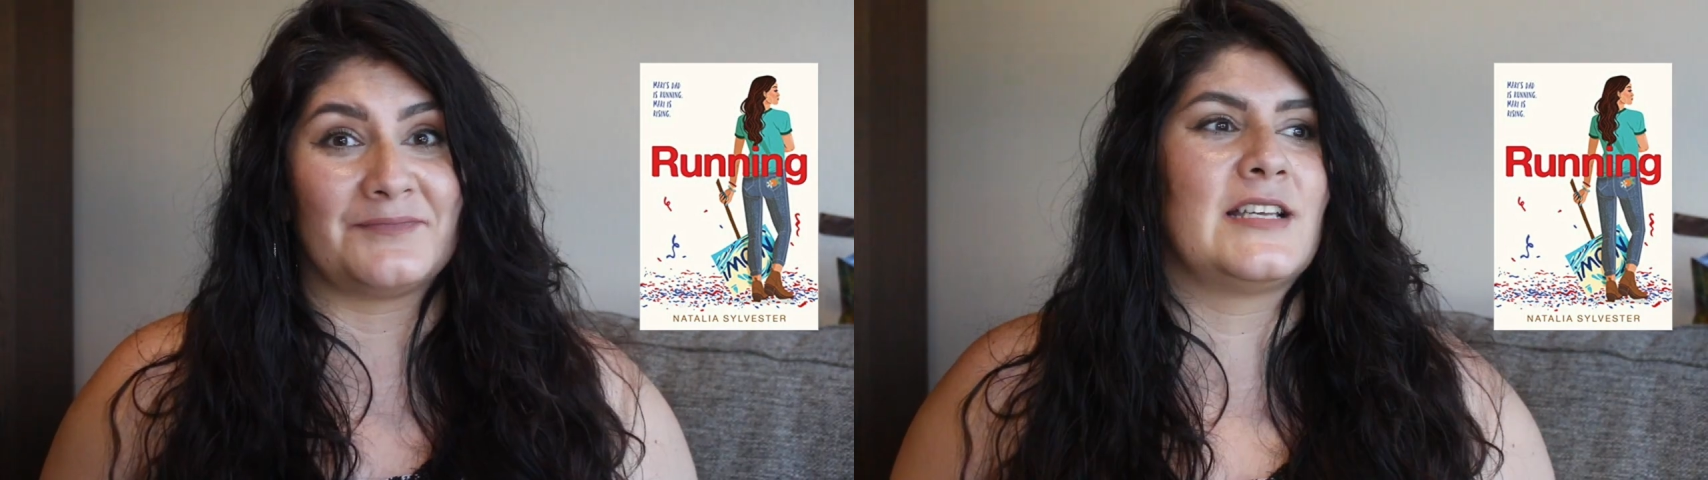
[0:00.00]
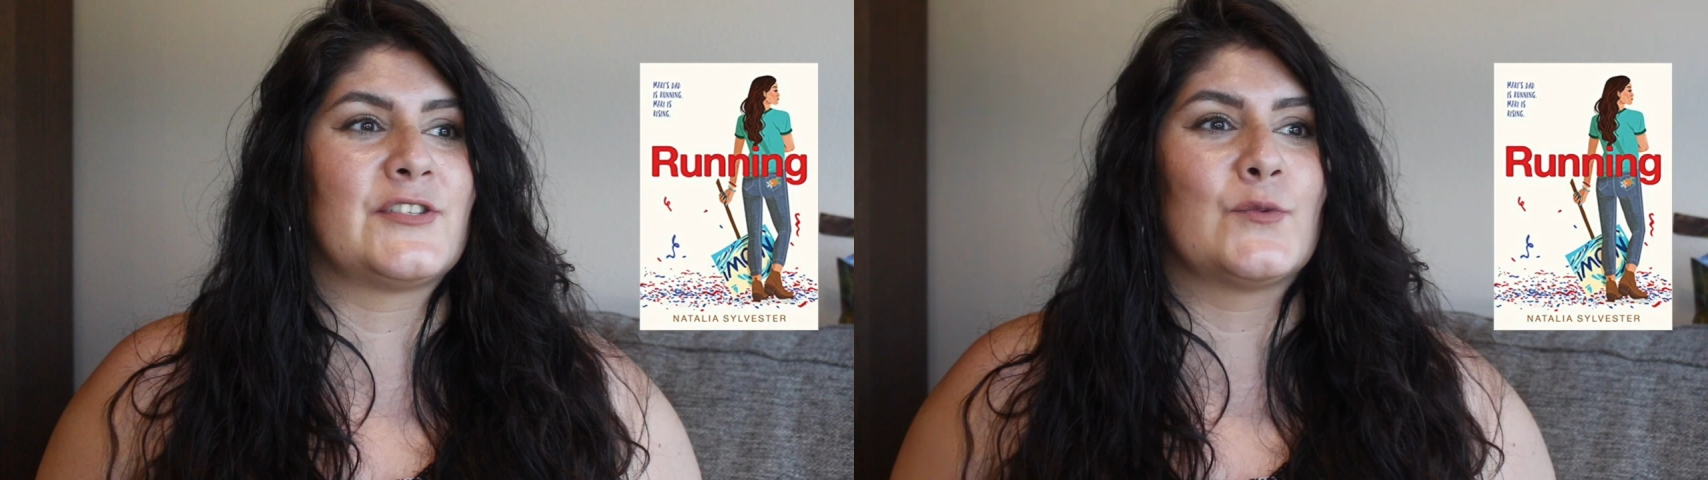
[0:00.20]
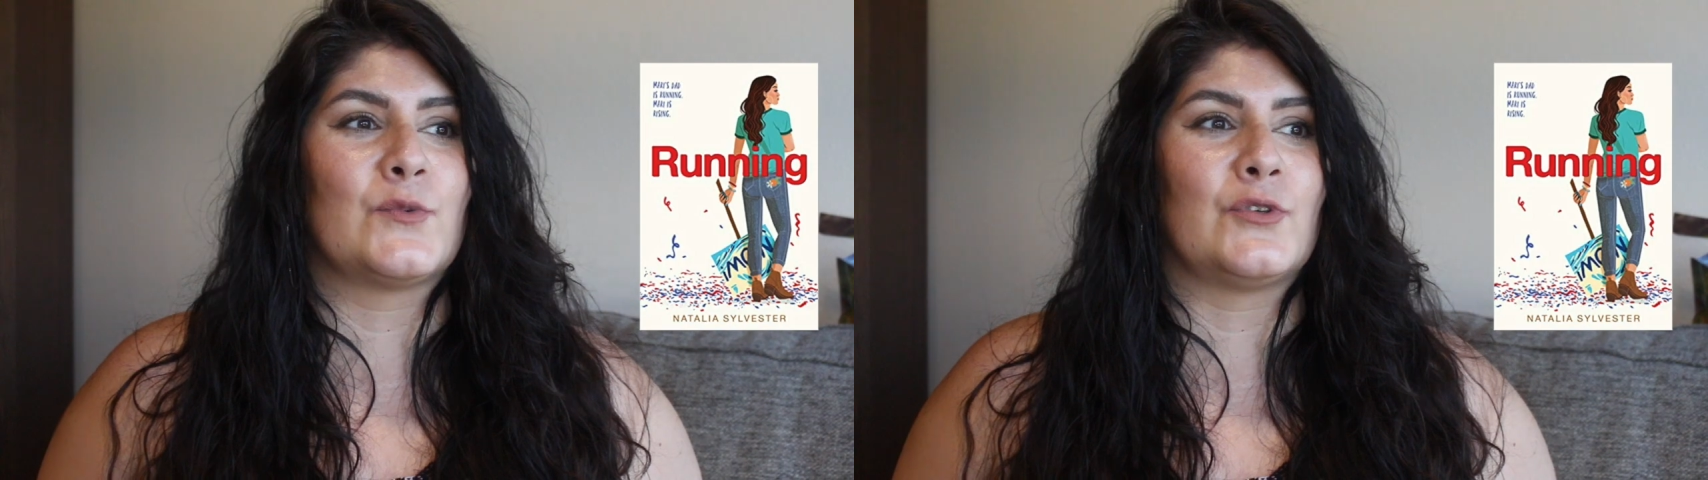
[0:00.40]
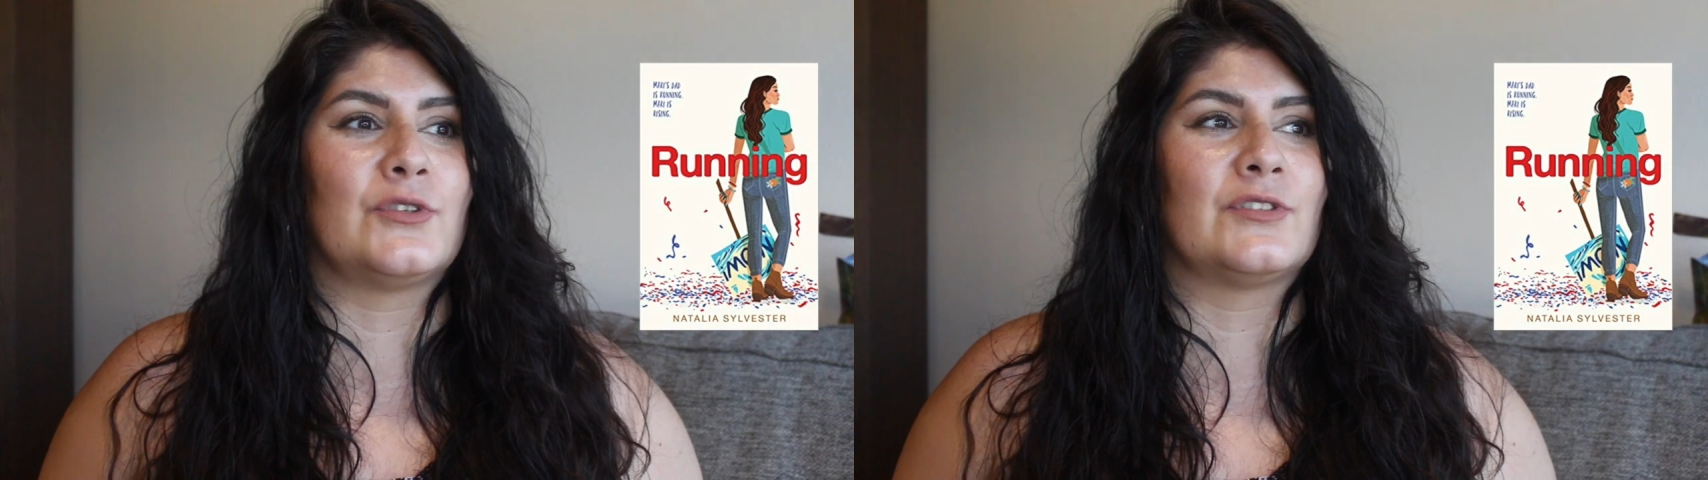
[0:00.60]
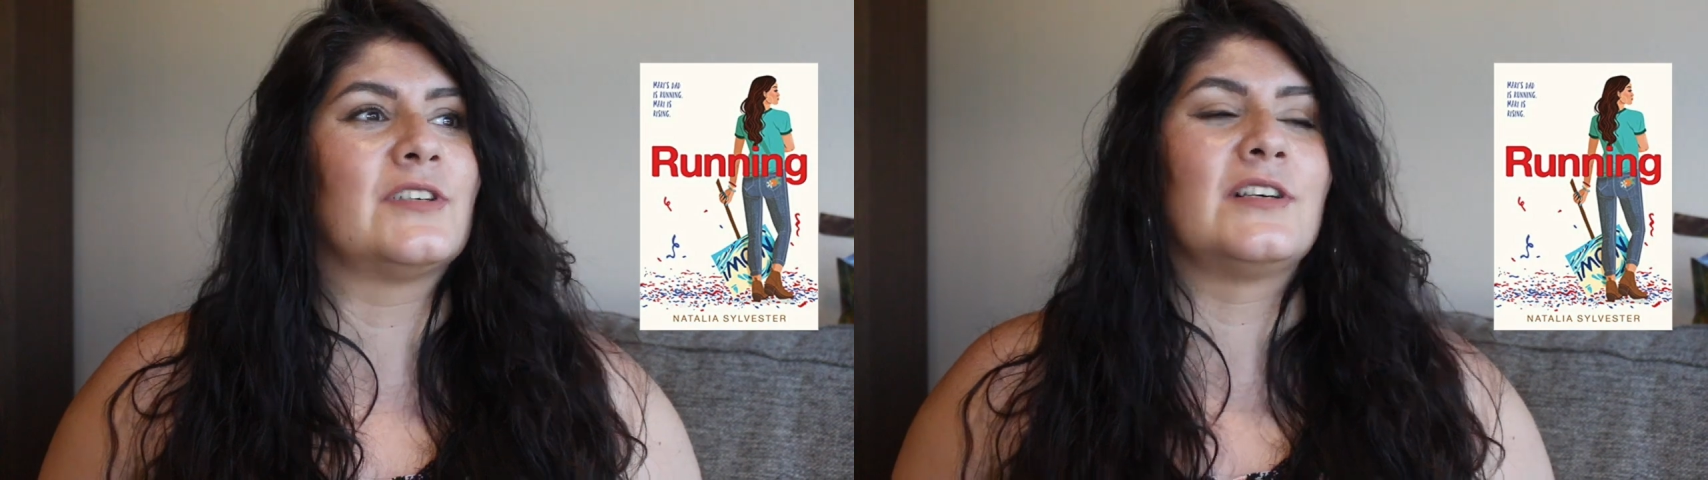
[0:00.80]
As you
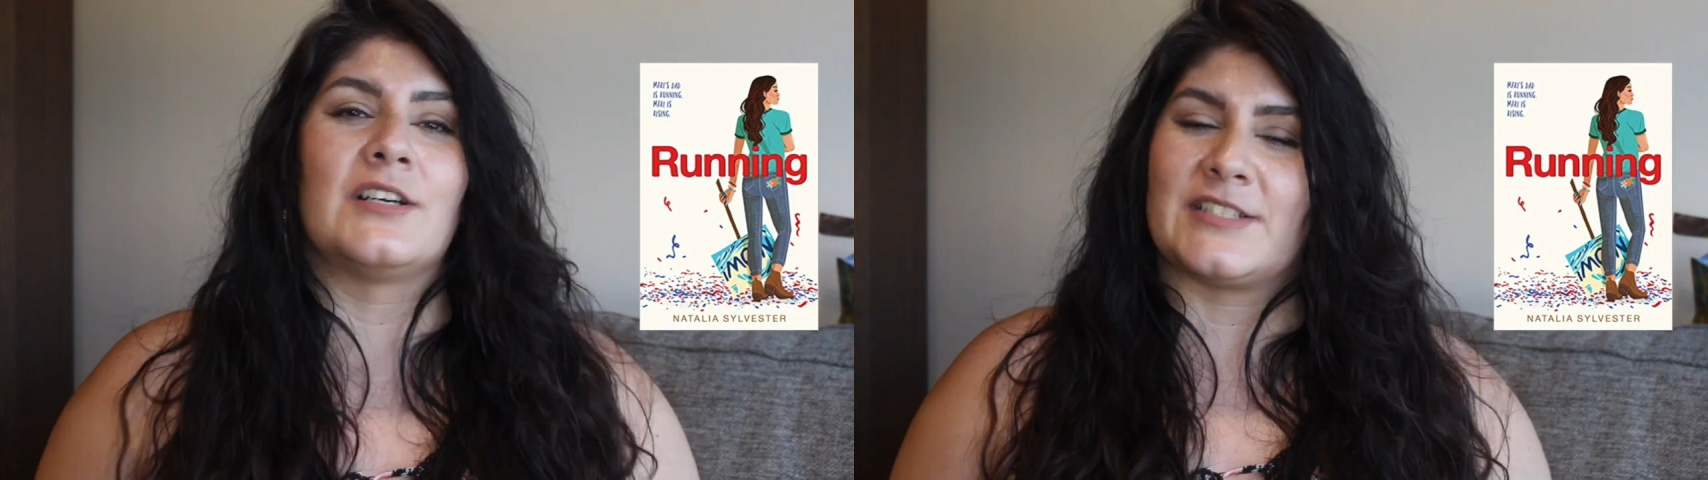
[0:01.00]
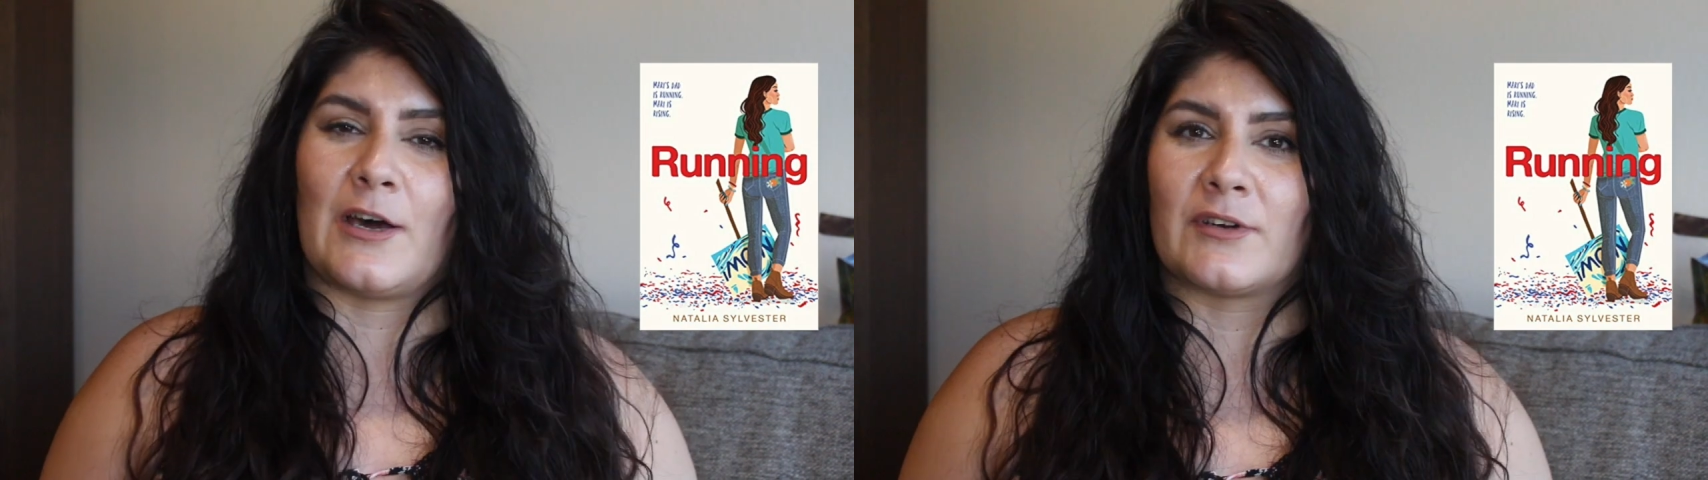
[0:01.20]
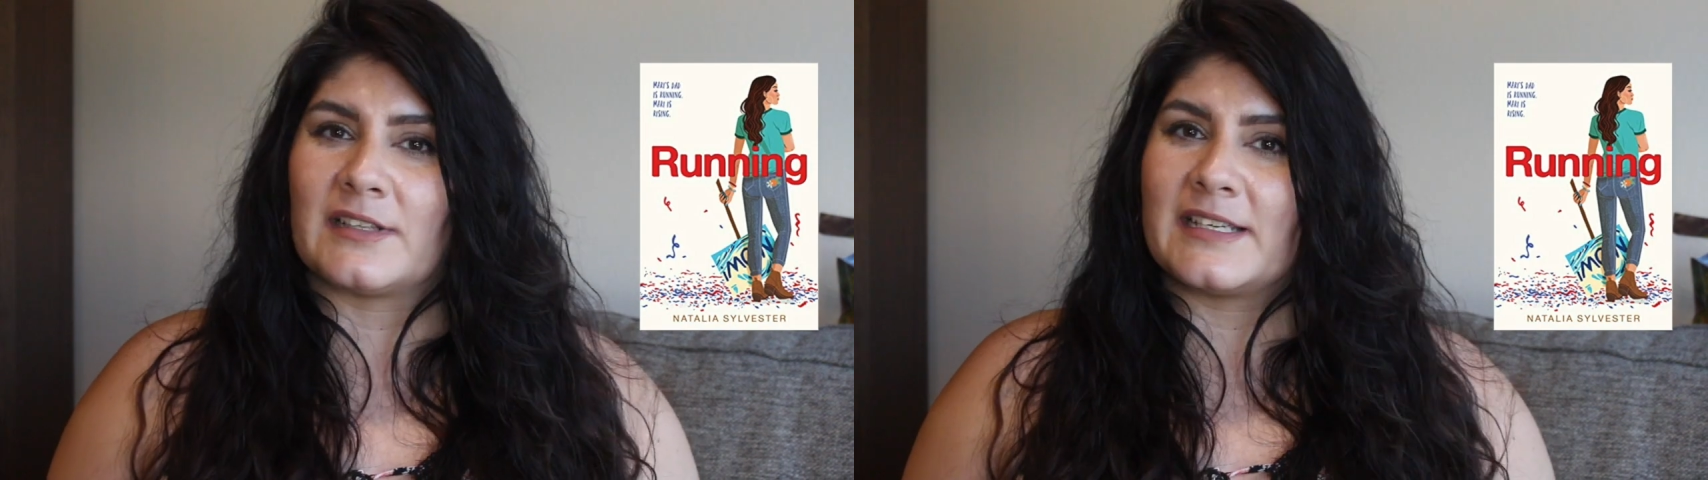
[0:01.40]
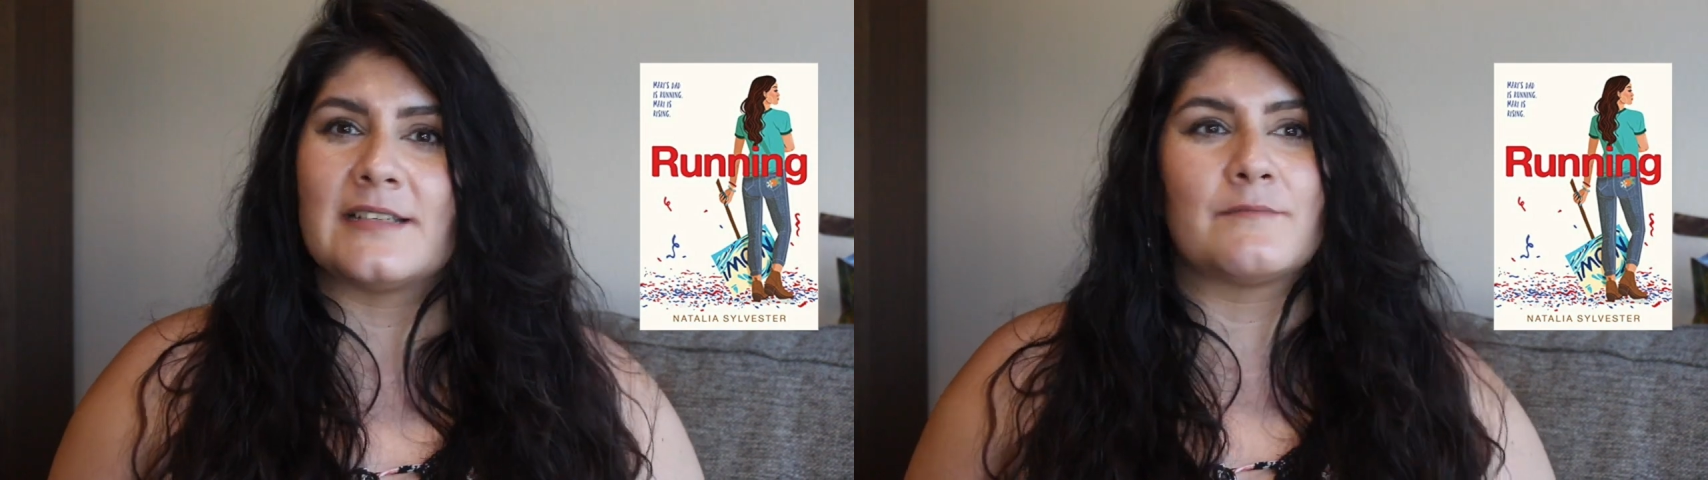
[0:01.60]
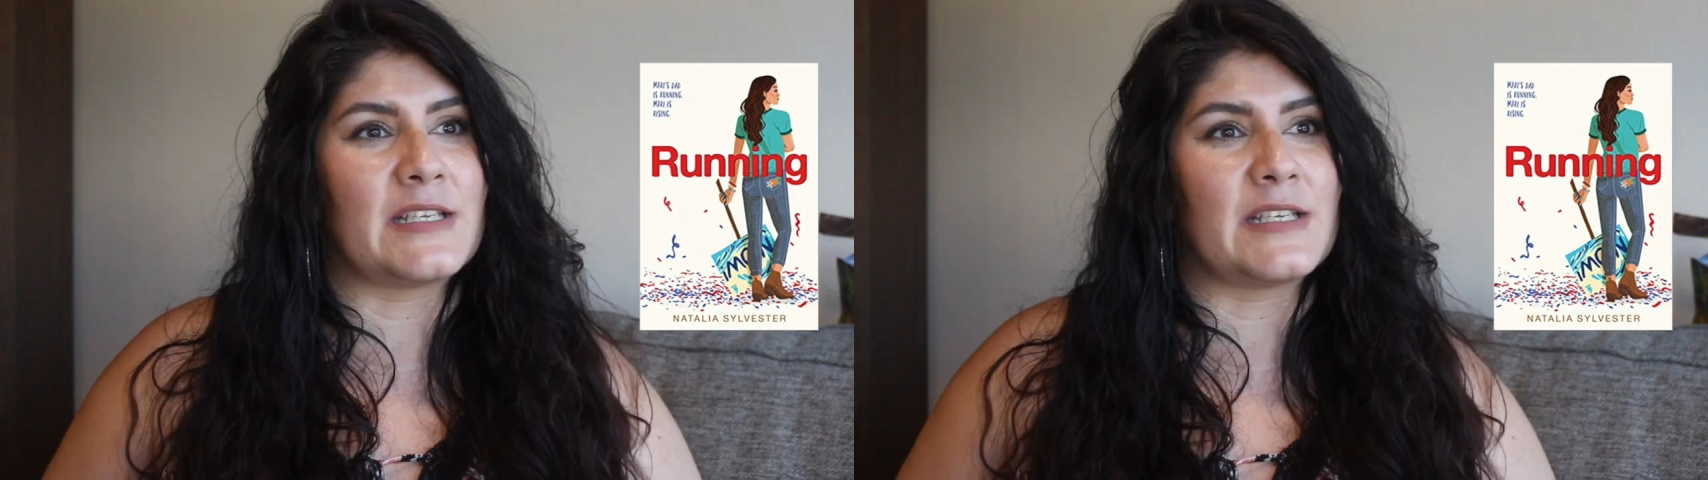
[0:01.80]
will undoubtedly